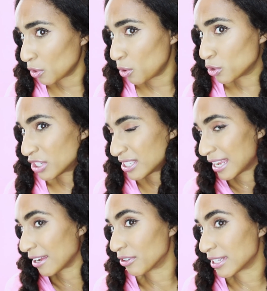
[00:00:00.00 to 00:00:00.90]
or just
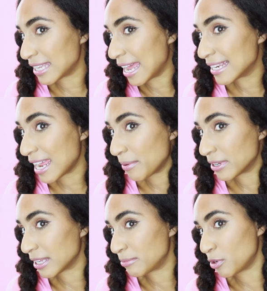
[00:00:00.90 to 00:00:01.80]
like on a Saturday
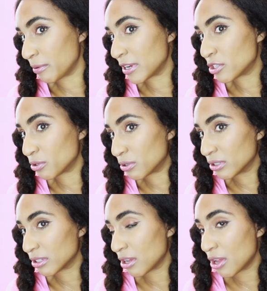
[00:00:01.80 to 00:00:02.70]
whilst I'm doing my
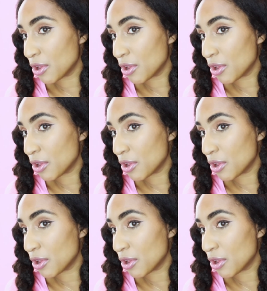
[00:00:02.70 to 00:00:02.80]
chores,